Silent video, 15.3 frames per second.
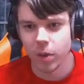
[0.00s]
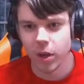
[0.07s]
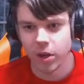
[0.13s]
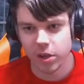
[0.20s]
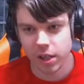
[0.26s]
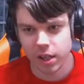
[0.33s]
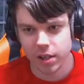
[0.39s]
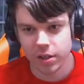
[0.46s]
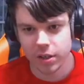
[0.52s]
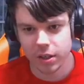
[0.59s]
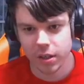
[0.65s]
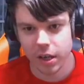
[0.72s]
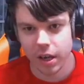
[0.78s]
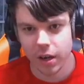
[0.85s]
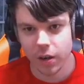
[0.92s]
much
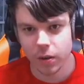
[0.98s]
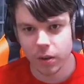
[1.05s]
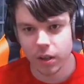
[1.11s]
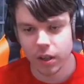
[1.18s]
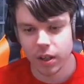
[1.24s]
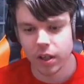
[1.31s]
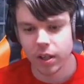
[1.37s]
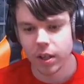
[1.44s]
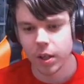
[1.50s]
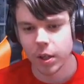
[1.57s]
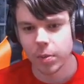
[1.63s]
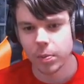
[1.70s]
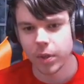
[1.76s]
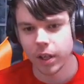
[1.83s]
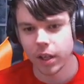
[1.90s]
easier now,
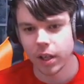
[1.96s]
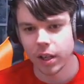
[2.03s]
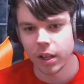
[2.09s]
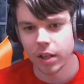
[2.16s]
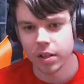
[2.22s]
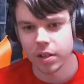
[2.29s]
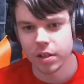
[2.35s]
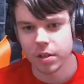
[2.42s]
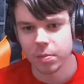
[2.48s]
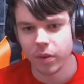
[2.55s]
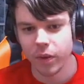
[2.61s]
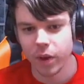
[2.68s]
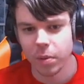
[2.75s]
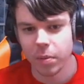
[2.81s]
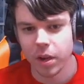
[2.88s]
because
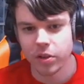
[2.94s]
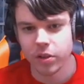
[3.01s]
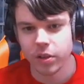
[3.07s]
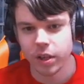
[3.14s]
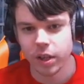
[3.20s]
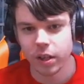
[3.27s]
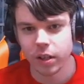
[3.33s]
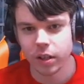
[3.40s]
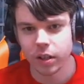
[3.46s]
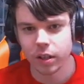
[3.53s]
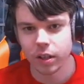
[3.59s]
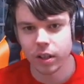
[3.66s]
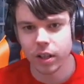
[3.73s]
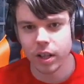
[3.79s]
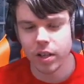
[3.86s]
Prevent Monster Heal
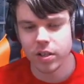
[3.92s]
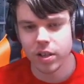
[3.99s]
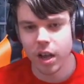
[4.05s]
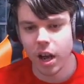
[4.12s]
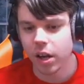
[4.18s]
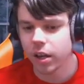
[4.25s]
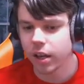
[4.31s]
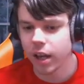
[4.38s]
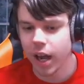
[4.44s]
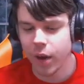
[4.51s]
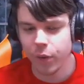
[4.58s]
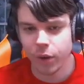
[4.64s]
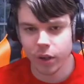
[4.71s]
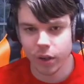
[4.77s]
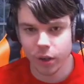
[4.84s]
is not going to
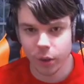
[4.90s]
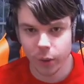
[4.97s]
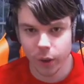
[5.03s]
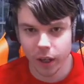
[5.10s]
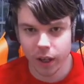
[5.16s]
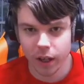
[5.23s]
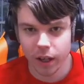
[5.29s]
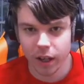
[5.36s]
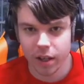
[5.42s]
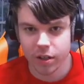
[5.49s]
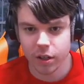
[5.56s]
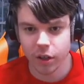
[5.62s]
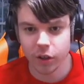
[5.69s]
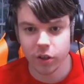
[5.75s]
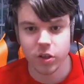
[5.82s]
ever go away as
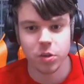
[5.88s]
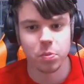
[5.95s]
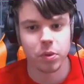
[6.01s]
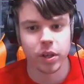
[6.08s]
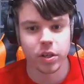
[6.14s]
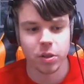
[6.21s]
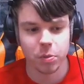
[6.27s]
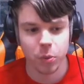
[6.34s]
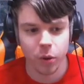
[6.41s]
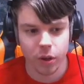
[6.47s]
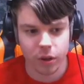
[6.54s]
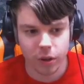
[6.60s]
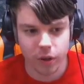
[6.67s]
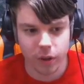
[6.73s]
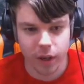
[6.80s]
long as you place your
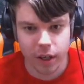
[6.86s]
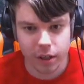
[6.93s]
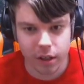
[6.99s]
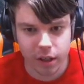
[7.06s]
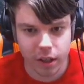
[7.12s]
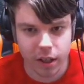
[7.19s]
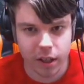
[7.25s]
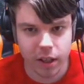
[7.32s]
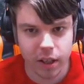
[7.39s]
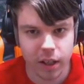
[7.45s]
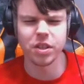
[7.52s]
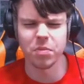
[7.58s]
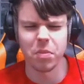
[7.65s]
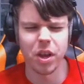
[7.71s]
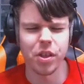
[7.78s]
portal correctly. There's
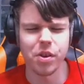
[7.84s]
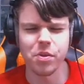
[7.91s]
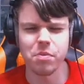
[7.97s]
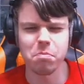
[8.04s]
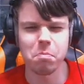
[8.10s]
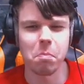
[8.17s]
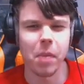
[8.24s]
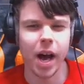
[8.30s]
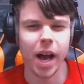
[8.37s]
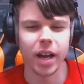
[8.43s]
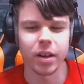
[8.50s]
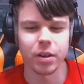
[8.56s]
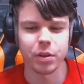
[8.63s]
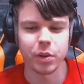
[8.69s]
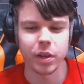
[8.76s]
some other
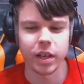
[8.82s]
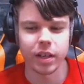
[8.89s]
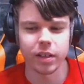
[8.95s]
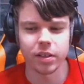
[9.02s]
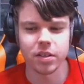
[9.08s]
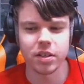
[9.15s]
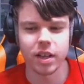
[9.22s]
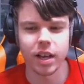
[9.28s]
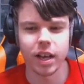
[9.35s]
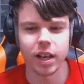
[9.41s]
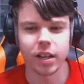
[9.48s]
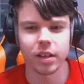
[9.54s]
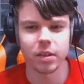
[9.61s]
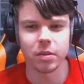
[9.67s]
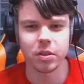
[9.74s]
minor things that
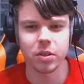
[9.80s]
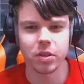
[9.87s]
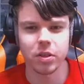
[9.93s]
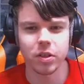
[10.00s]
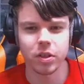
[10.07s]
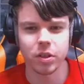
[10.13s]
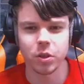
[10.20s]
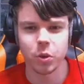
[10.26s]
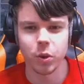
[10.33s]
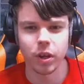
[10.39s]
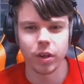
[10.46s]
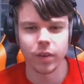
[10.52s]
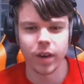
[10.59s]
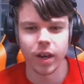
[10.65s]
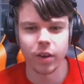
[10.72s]
I
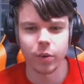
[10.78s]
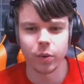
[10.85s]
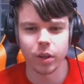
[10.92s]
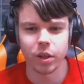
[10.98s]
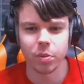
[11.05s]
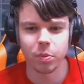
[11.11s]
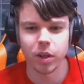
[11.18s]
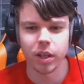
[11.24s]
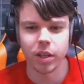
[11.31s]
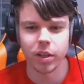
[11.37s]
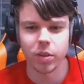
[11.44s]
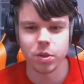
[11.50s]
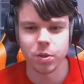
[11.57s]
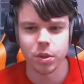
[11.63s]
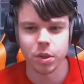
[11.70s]
toyed around with, but
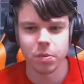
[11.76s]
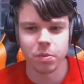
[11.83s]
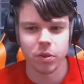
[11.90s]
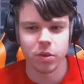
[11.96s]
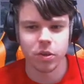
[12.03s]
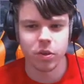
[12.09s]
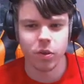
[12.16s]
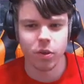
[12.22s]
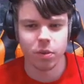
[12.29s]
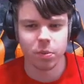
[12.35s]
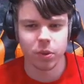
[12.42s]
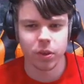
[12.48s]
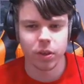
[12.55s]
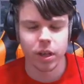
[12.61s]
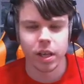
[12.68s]
those are the most
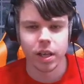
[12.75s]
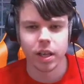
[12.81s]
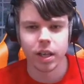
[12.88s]
notable